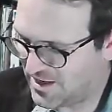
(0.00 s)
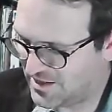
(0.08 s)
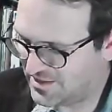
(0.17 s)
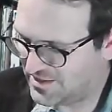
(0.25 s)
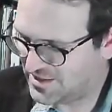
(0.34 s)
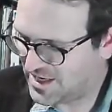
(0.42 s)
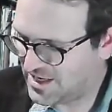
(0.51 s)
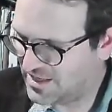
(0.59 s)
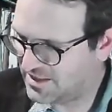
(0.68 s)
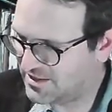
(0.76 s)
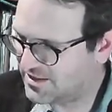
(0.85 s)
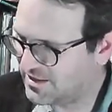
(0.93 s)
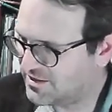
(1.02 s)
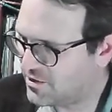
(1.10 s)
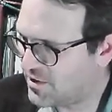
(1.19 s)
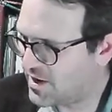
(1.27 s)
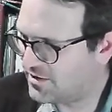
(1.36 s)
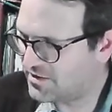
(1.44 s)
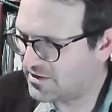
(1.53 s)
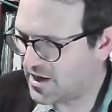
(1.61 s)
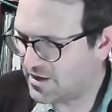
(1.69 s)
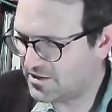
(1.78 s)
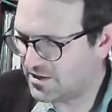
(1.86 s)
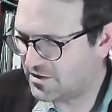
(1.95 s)
stays. And so
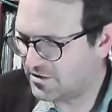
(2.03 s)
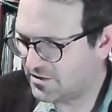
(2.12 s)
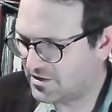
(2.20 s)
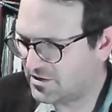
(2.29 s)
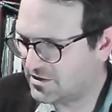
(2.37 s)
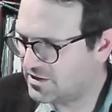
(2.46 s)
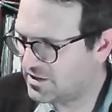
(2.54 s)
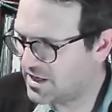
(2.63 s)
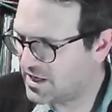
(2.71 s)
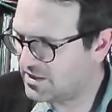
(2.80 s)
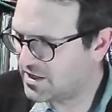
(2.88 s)
Alcinous stays,